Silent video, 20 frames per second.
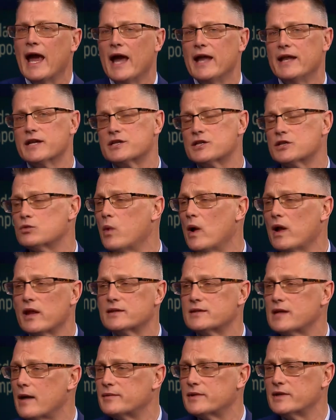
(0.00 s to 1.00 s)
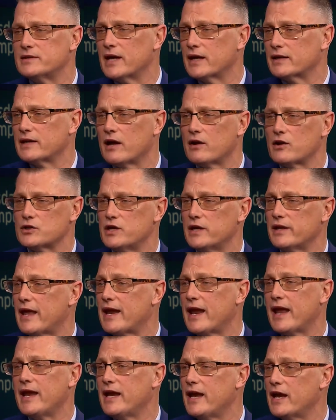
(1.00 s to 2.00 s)
And this is well-adopted technology
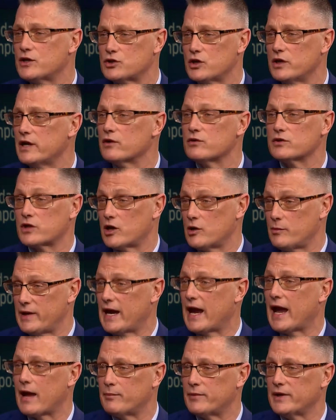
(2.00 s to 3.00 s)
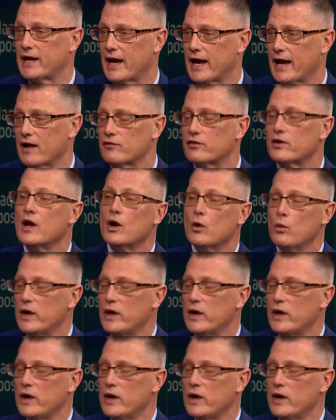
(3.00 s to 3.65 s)
that any engineer is going to be happy to have.